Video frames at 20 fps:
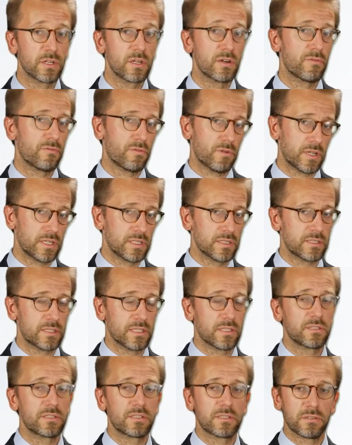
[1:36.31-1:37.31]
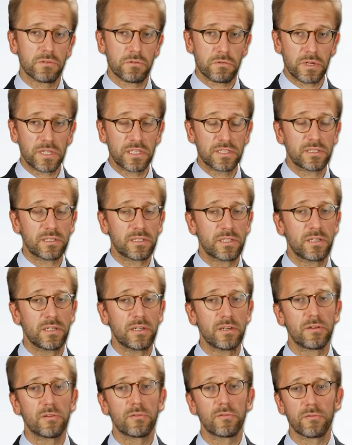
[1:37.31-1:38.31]
For instance, risk,
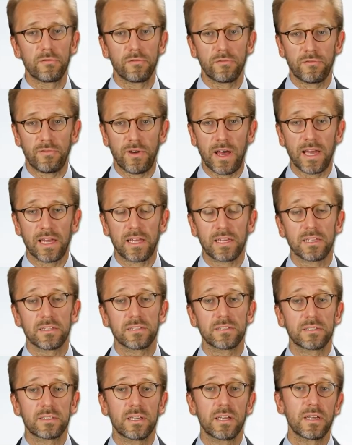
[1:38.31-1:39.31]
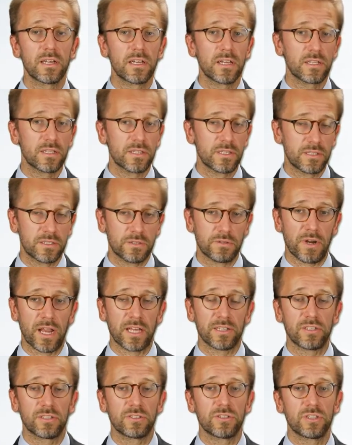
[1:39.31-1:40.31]
finance,
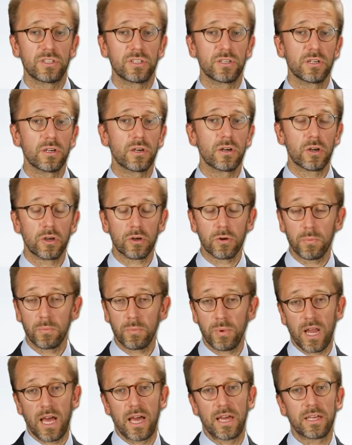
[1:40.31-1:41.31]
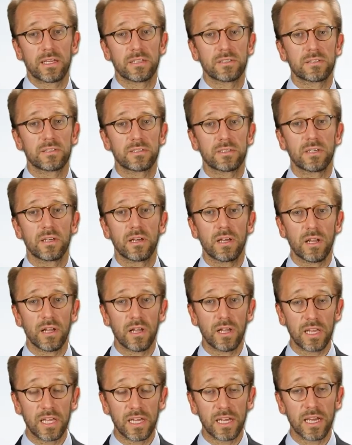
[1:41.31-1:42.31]
strategy, compliance,
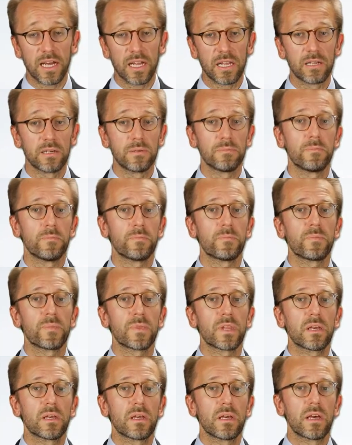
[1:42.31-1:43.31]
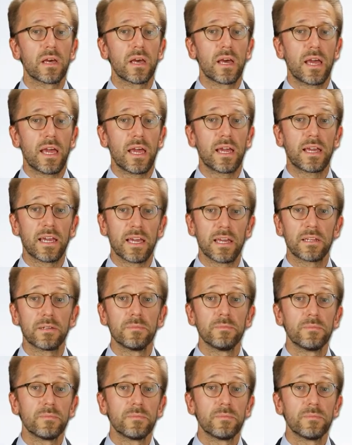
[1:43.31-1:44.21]
legal. Again,